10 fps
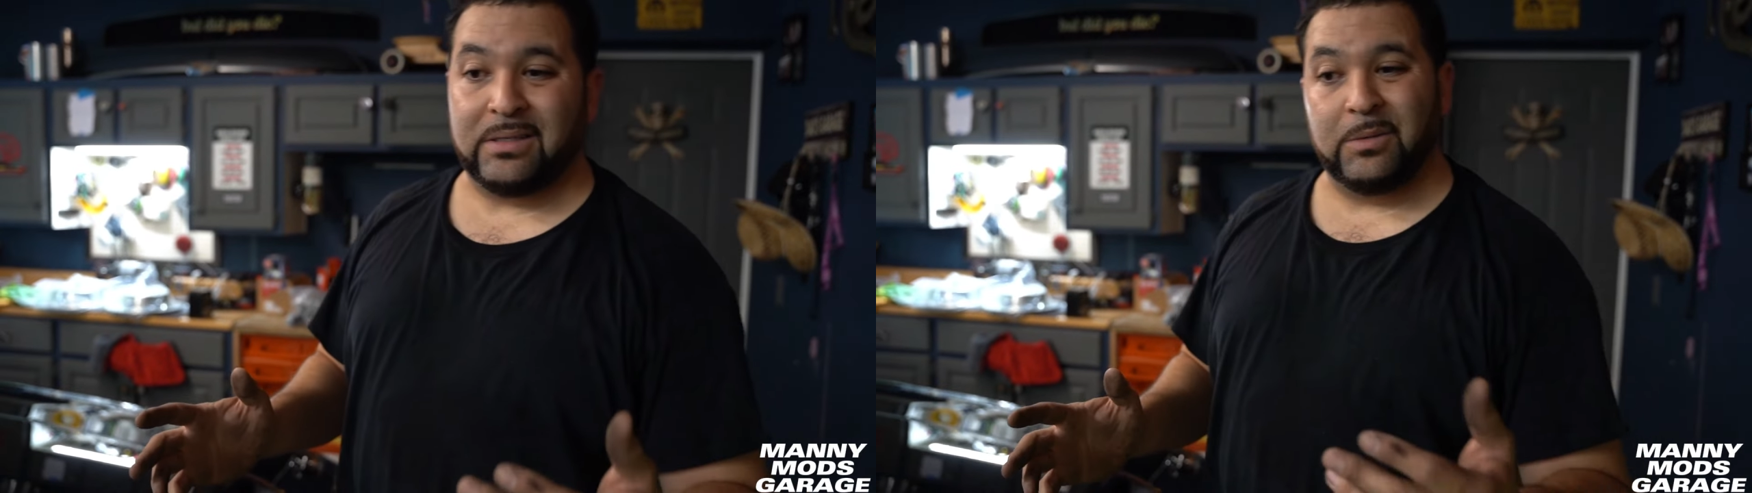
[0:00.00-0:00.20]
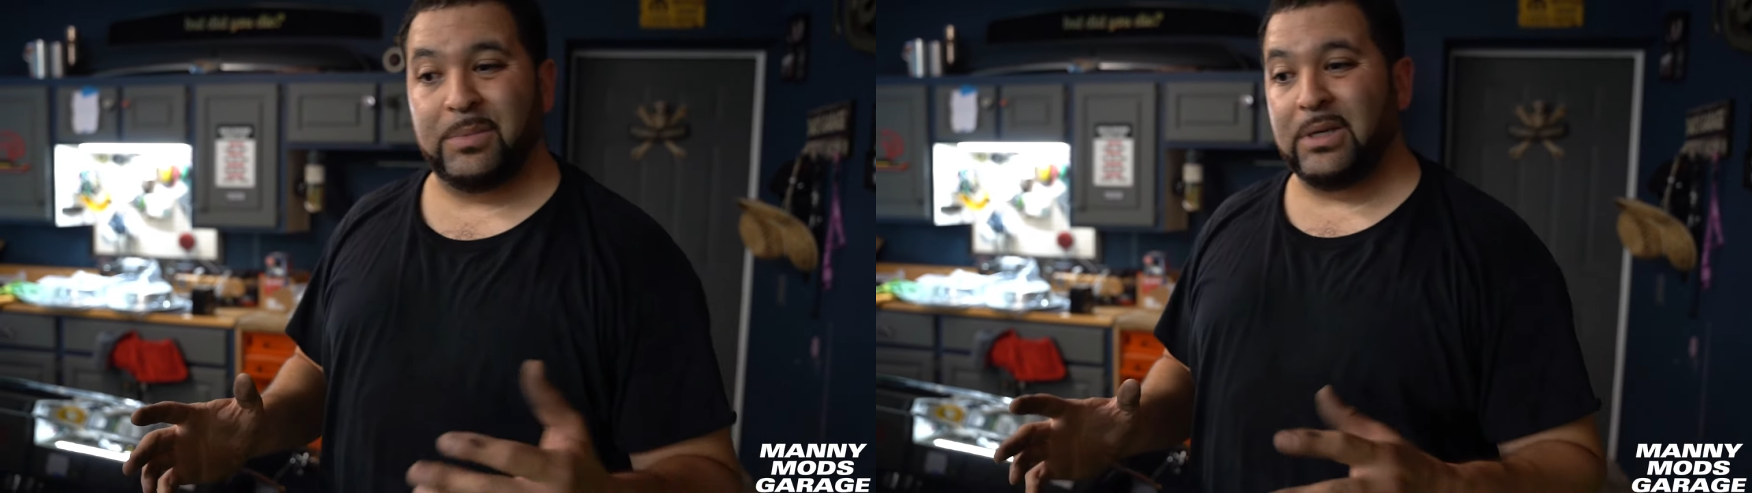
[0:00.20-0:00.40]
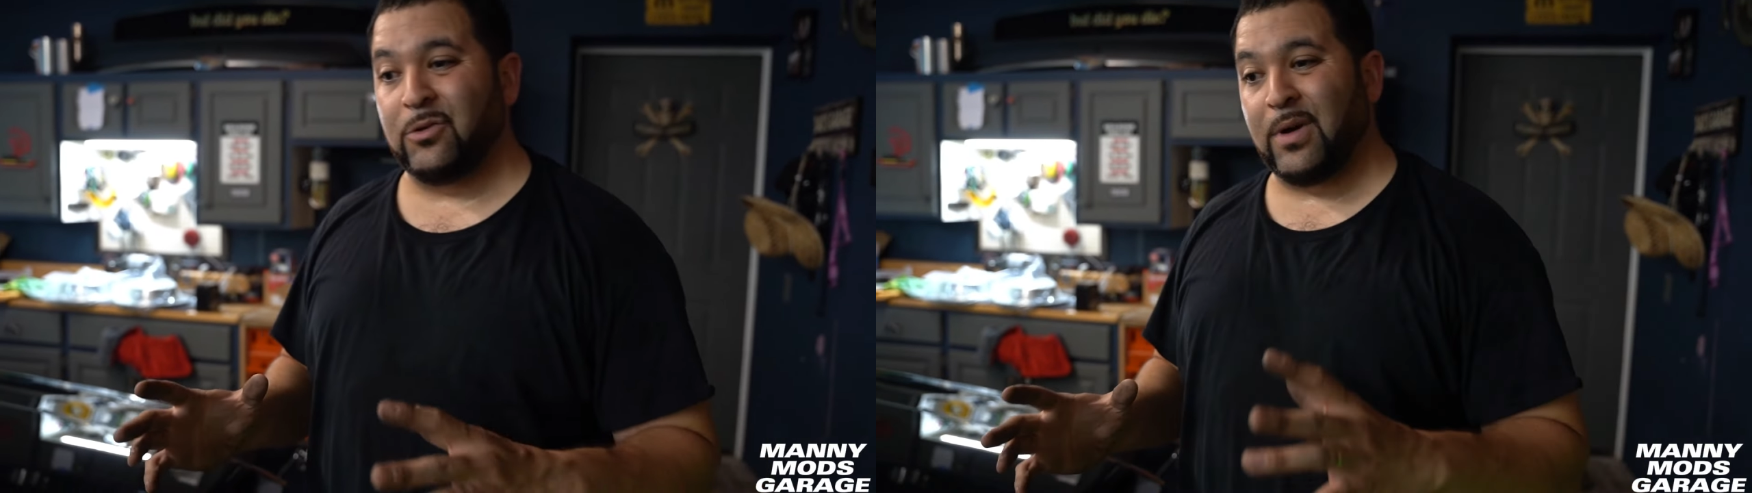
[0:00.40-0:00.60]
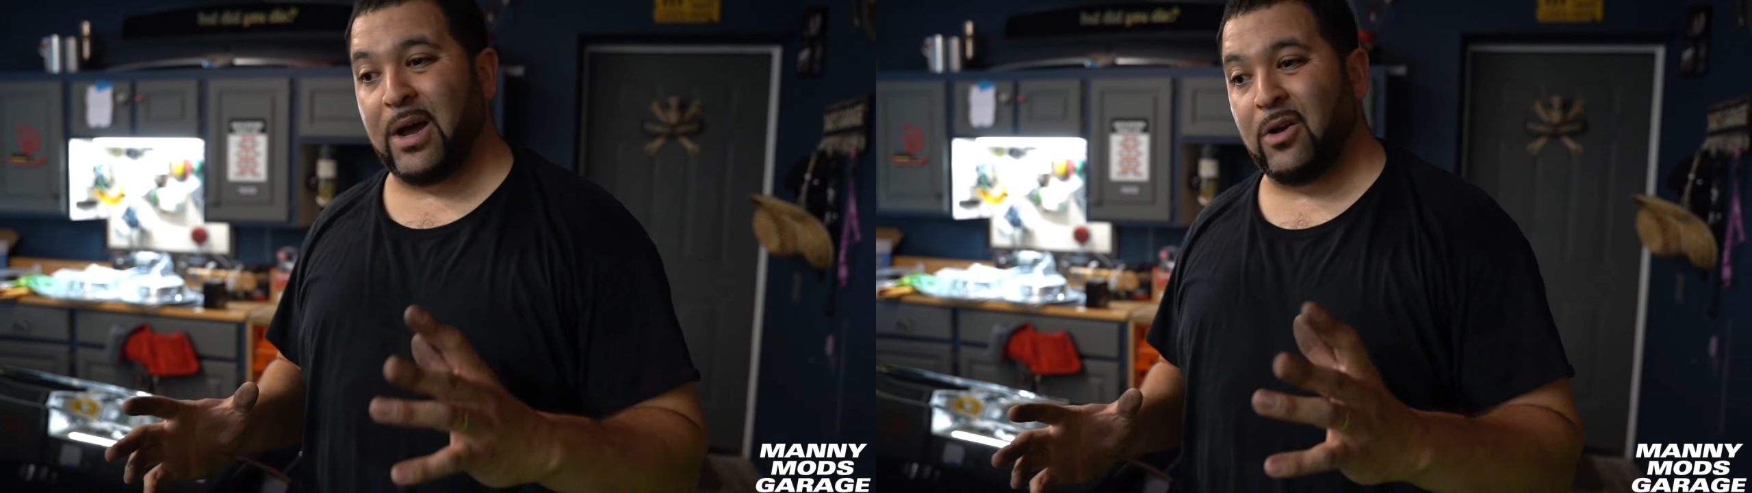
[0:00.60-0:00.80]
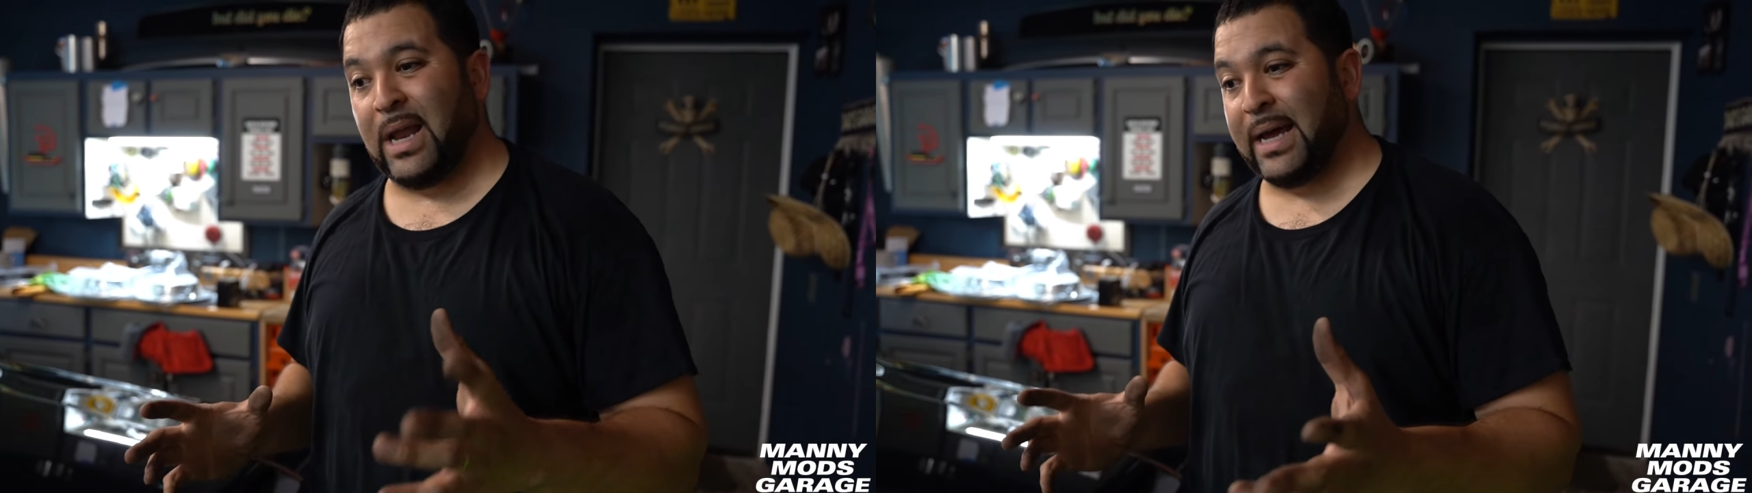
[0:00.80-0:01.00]
to be
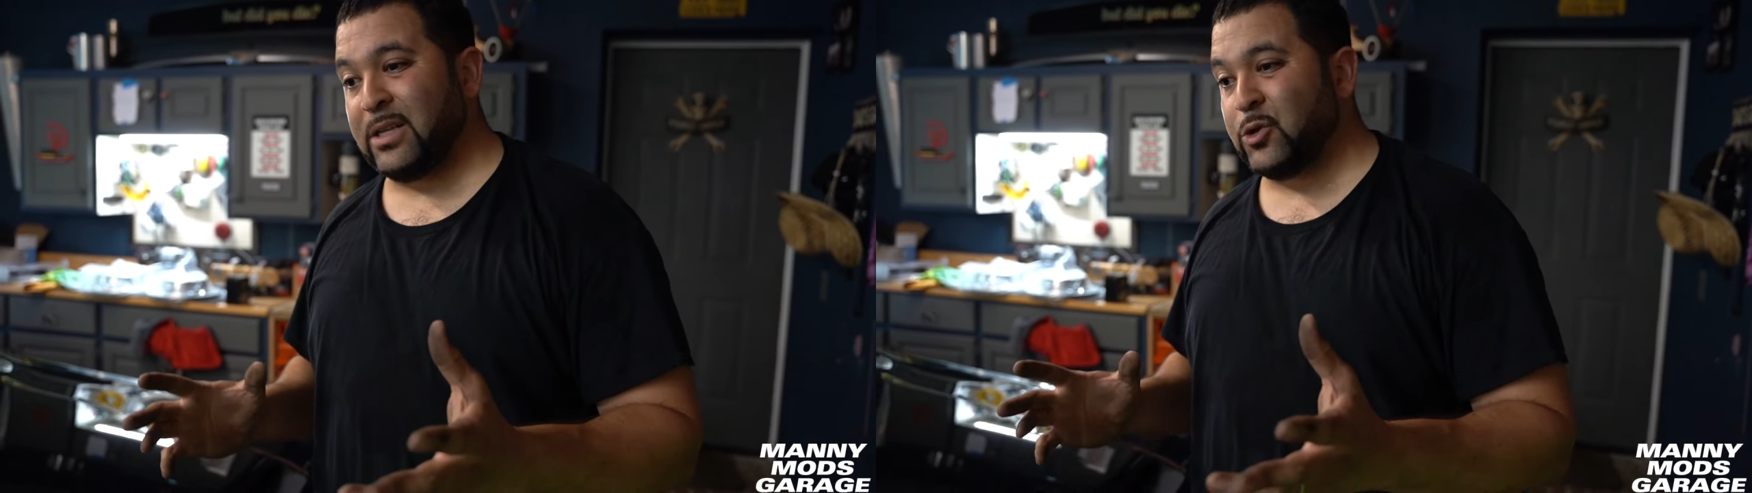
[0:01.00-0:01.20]
around like